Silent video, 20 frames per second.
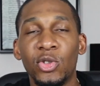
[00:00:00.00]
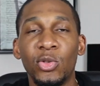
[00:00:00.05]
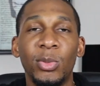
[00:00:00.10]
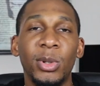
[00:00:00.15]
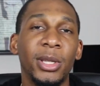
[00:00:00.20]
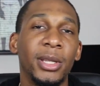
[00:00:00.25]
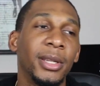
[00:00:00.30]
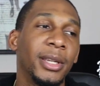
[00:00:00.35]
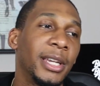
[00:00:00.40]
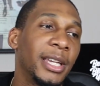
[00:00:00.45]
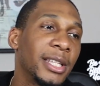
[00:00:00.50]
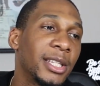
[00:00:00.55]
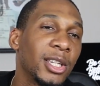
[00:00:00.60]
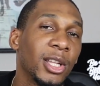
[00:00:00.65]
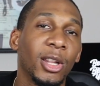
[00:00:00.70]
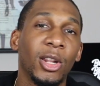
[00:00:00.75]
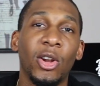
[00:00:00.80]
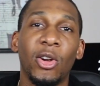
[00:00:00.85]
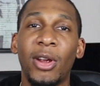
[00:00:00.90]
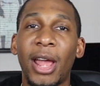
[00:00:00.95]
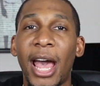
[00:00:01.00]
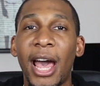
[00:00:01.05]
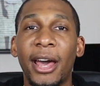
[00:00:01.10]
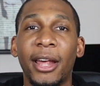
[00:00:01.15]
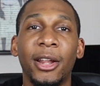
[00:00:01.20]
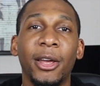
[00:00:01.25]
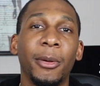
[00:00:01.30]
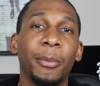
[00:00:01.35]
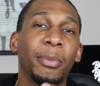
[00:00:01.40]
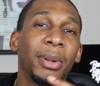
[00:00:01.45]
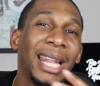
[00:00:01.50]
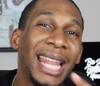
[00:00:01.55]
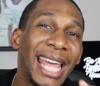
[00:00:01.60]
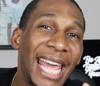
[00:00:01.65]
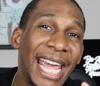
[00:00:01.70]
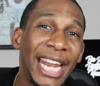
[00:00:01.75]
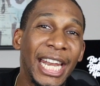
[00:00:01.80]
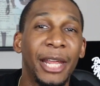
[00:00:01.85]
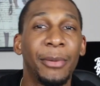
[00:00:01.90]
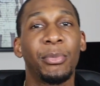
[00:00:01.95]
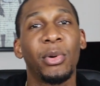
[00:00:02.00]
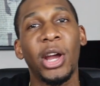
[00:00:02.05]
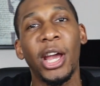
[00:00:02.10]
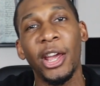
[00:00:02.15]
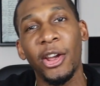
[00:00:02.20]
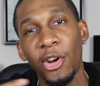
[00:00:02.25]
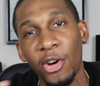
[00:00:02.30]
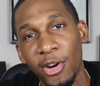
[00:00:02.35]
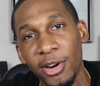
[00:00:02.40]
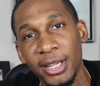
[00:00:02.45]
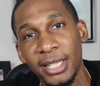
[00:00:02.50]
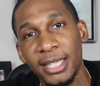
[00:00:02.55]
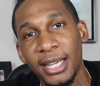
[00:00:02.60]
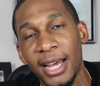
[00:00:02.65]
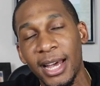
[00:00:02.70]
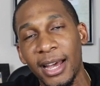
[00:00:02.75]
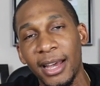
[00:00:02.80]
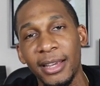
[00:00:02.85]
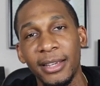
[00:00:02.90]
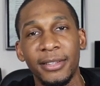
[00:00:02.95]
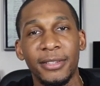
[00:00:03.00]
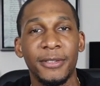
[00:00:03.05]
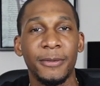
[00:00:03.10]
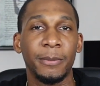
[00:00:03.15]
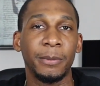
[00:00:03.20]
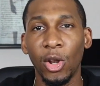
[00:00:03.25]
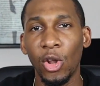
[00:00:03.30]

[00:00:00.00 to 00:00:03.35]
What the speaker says: You begin to learn how to plan and prioritize.